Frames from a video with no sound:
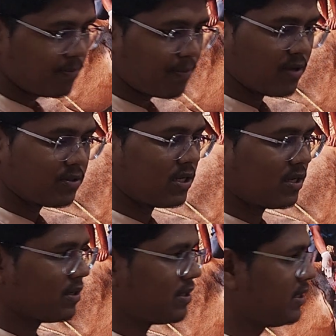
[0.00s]
the
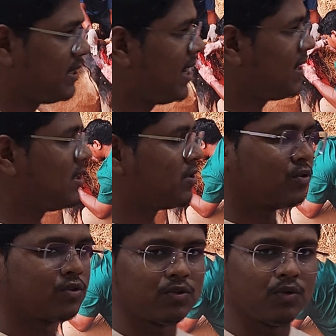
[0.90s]
pyogenic, dead
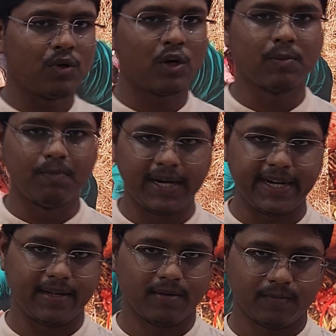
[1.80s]
tissues do not
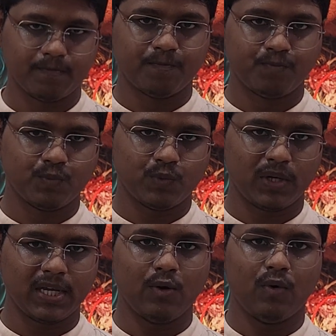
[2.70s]
bleed.
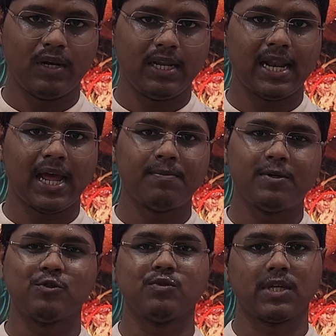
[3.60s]
Okay, only live
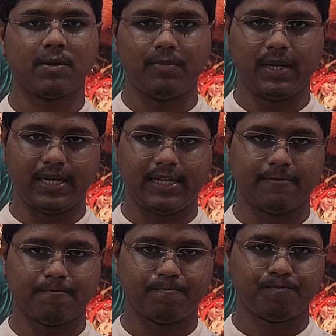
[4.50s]
tissues are bleed.
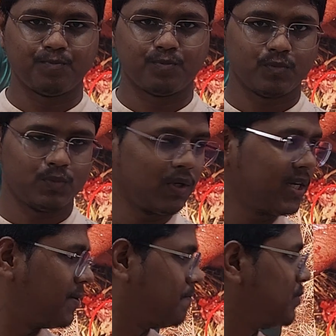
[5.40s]

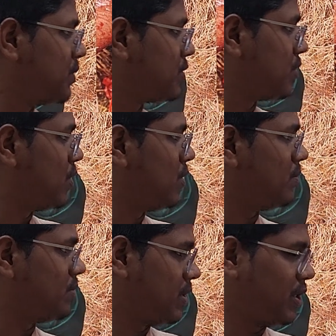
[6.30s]
Okay,
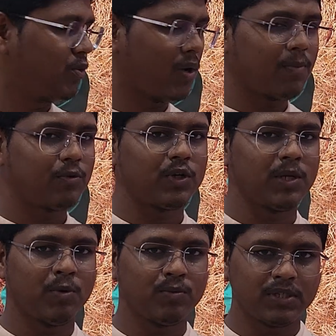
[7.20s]
so you have to
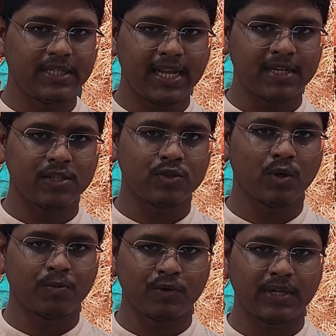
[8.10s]
remove the dead
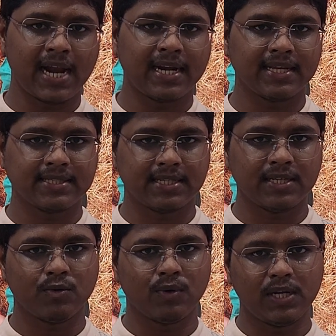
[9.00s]
tissue up to that
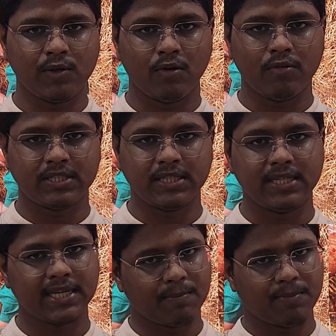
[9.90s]
extent when you will see
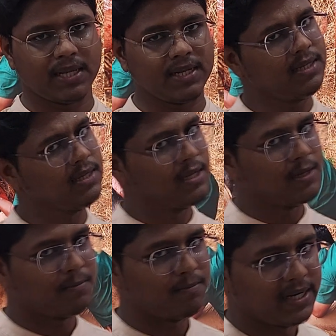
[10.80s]
the capillary
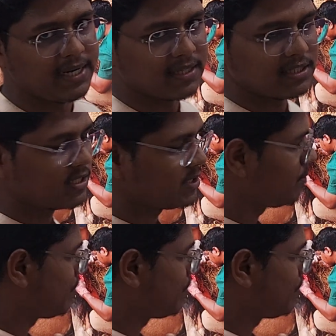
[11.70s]
bleeding. This is the